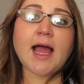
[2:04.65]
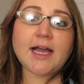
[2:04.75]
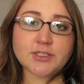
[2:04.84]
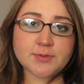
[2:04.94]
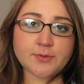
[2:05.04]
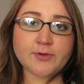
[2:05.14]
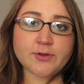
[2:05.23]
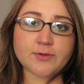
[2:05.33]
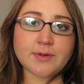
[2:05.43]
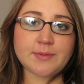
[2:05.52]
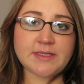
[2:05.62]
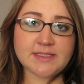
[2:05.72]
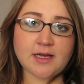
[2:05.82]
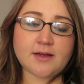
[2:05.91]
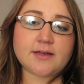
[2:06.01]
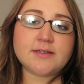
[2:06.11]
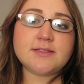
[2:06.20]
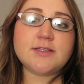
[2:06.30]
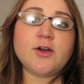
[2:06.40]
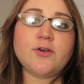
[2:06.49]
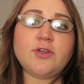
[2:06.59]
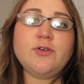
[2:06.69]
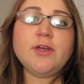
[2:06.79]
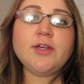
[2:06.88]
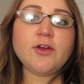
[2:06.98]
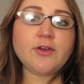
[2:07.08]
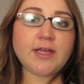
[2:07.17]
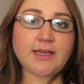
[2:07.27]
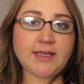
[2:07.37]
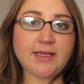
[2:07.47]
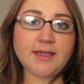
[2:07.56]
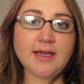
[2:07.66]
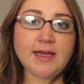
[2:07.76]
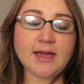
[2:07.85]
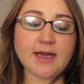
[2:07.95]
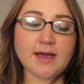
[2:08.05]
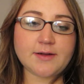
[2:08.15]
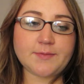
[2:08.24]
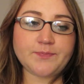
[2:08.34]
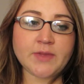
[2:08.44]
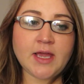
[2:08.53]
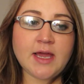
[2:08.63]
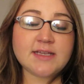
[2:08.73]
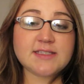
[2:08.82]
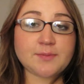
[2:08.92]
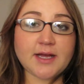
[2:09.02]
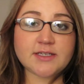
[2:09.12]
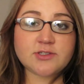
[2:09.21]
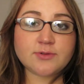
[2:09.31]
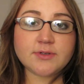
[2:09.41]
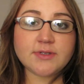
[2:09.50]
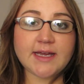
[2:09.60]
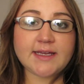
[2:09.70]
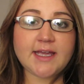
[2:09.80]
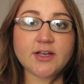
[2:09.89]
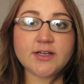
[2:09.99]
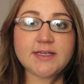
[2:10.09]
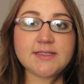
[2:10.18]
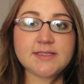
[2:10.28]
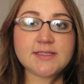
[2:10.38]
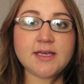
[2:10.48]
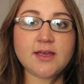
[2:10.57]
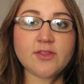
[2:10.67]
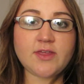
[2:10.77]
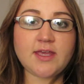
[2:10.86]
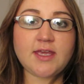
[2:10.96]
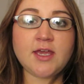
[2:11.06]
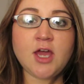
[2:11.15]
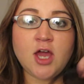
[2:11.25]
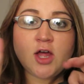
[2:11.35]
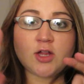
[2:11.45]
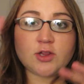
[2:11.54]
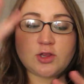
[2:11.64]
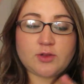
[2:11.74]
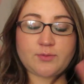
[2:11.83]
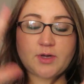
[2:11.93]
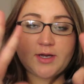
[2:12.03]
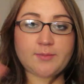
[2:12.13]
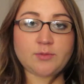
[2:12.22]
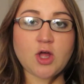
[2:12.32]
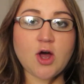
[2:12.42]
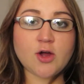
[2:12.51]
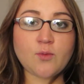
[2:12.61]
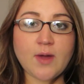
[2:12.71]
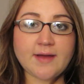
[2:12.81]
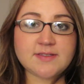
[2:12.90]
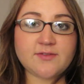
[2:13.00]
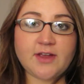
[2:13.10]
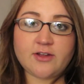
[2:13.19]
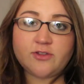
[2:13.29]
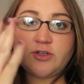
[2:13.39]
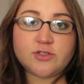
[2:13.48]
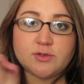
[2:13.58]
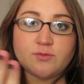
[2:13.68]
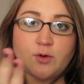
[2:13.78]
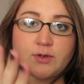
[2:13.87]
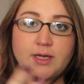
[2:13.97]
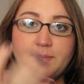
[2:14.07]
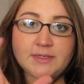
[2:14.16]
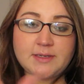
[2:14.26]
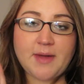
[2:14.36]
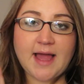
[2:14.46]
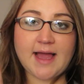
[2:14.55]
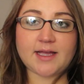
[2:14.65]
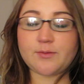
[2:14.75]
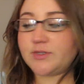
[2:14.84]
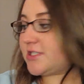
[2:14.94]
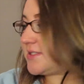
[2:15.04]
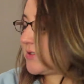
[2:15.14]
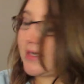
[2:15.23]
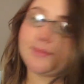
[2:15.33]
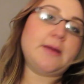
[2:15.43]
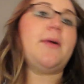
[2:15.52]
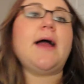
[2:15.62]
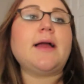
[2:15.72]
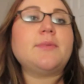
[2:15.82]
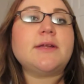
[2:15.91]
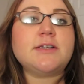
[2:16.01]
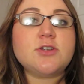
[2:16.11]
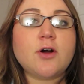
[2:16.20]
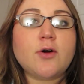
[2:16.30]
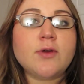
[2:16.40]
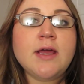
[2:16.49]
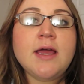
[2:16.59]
I just prefer the Remy Saga. So you can go to any supply store that carries the long wefts of hair. They're usually rolled up in a pack. I wish I still had my pack, but I don't.